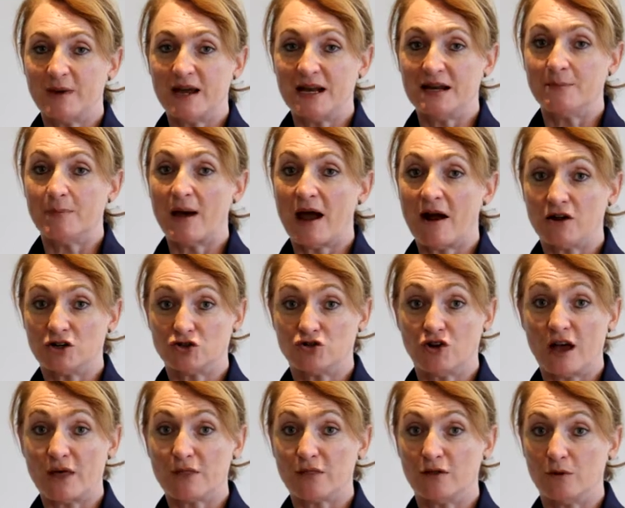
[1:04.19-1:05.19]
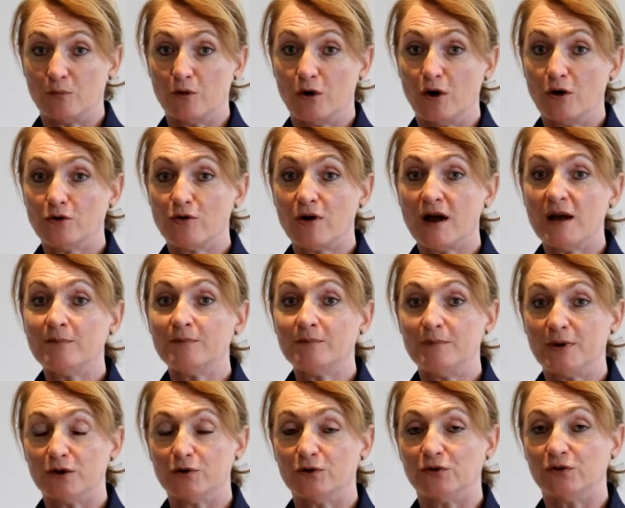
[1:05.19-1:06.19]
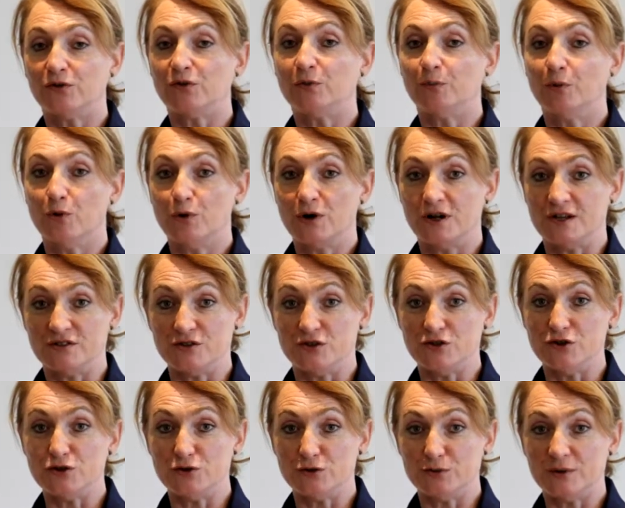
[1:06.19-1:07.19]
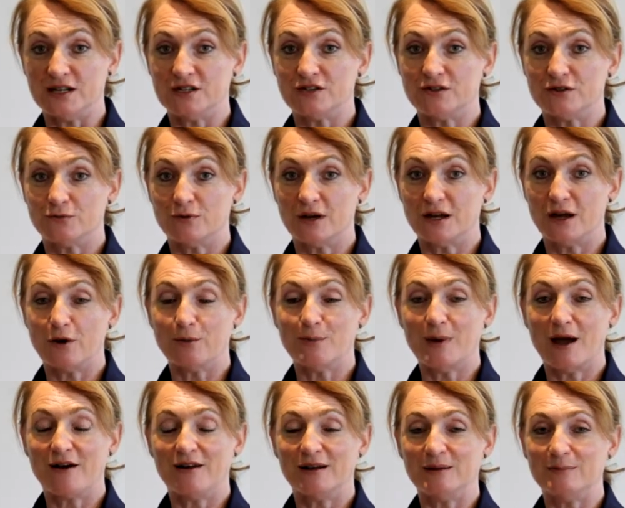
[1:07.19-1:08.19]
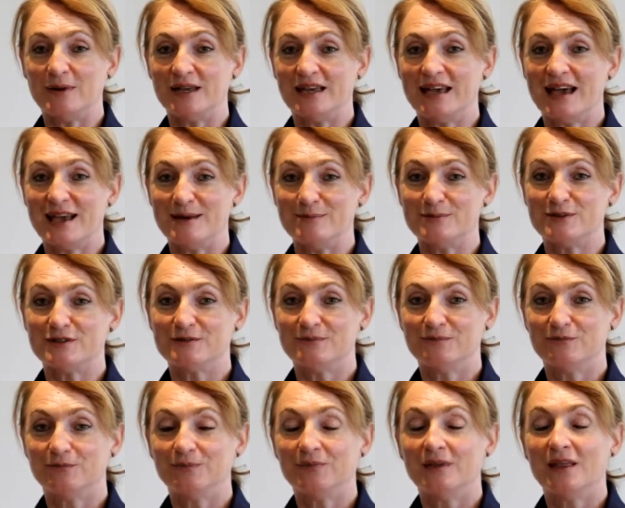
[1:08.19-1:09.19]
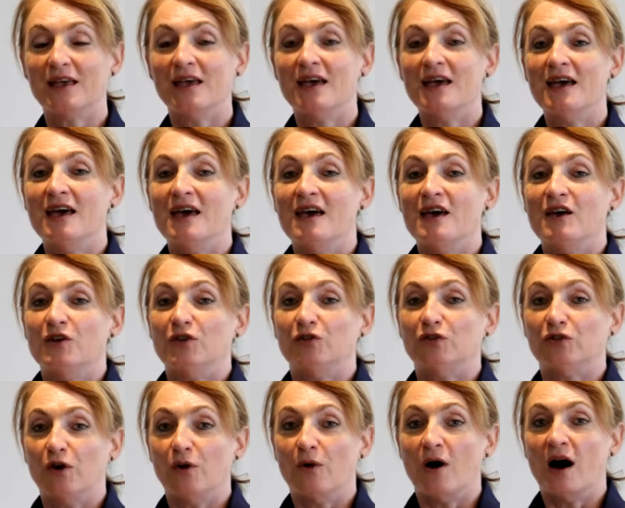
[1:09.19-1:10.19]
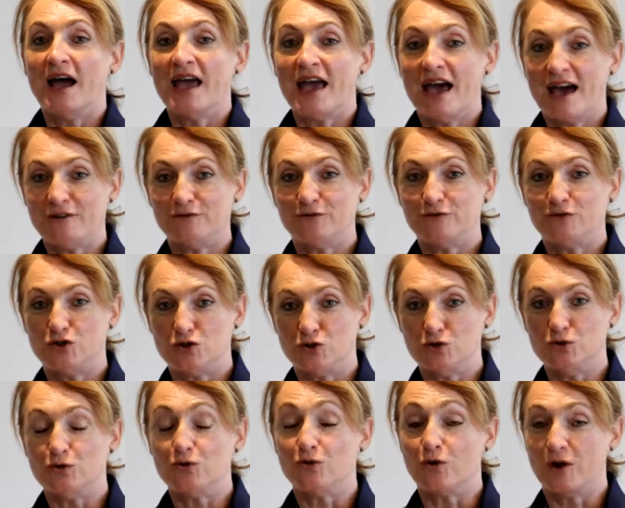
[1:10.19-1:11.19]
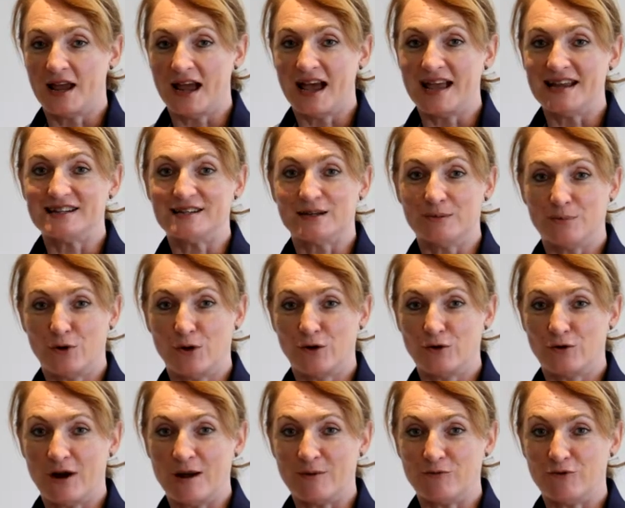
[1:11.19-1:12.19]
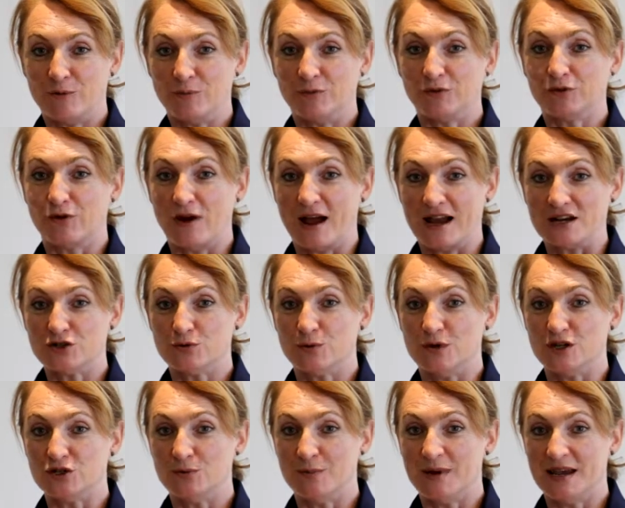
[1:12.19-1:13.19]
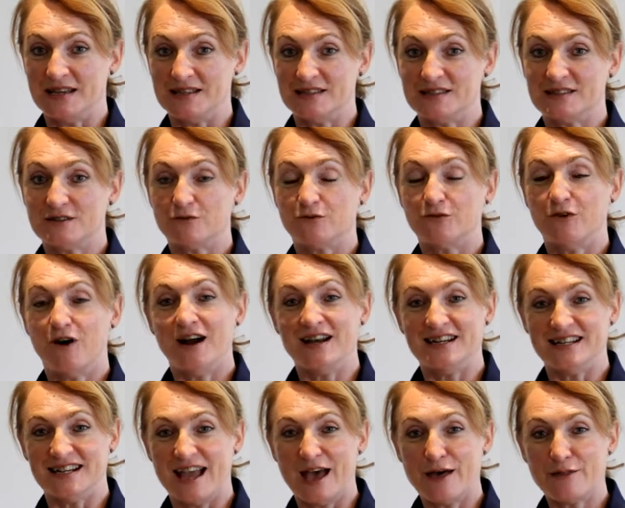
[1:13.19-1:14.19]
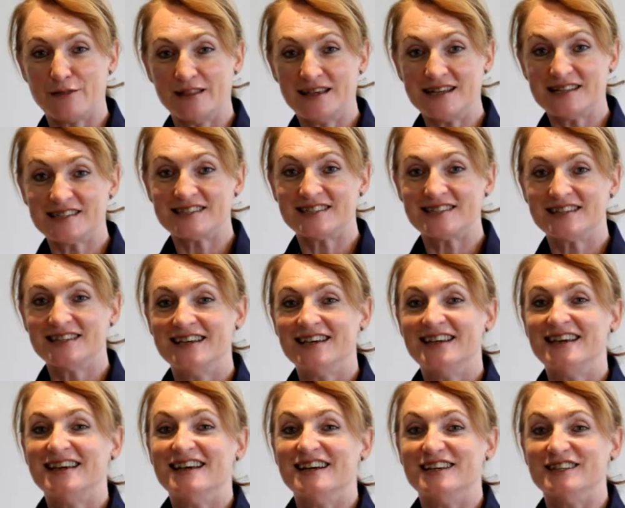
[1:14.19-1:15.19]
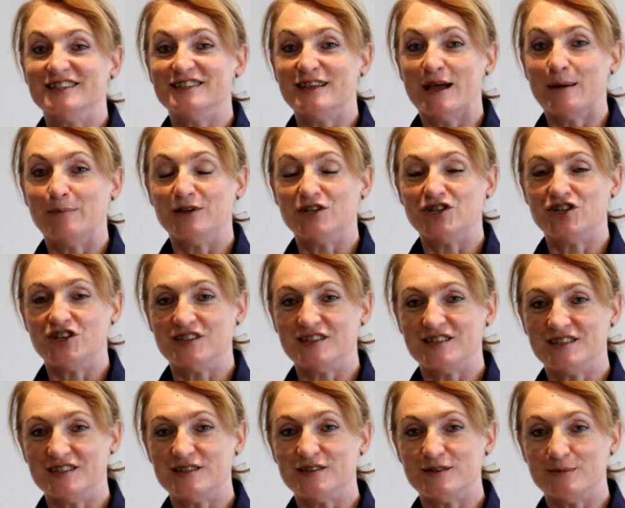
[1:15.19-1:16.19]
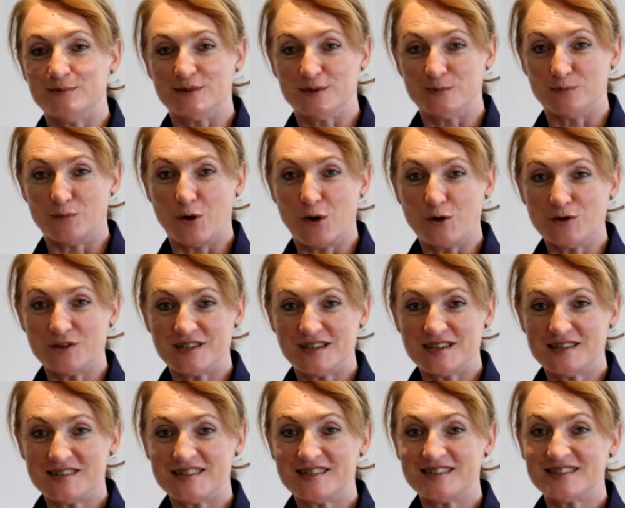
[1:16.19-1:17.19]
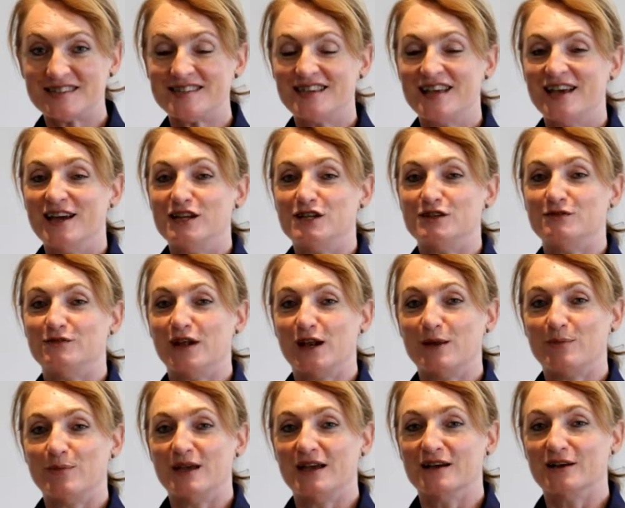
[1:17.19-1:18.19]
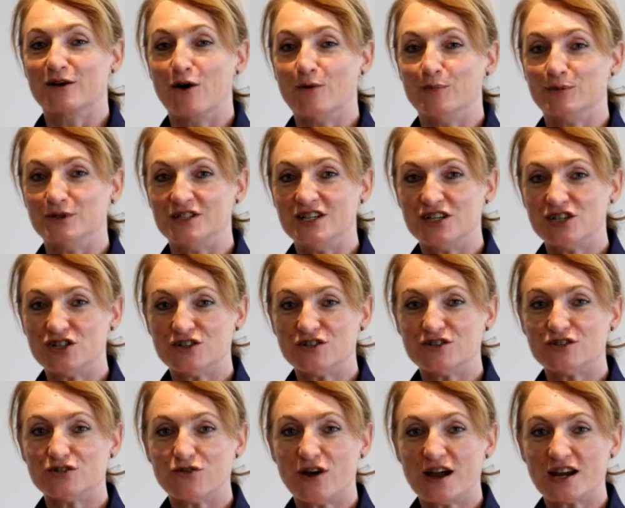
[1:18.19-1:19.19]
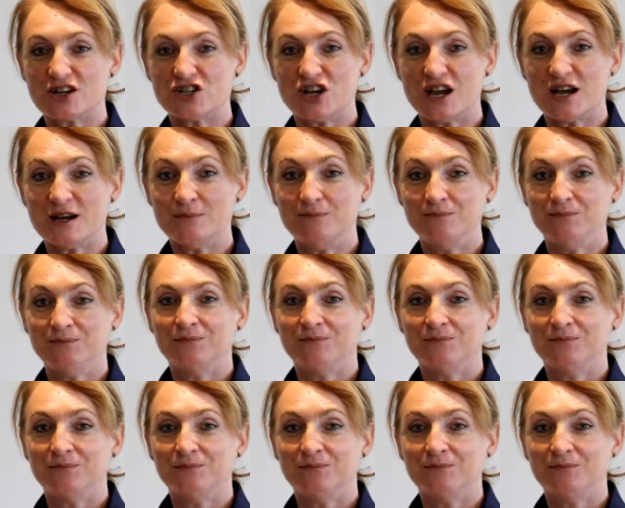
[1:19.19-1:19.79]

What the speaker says: been a paratriathlon program because the sport is new into the Rio Paralympic Games. So I have to create a program from scratch, which means finding athletes, establishing systems and processes, developing a competition structure,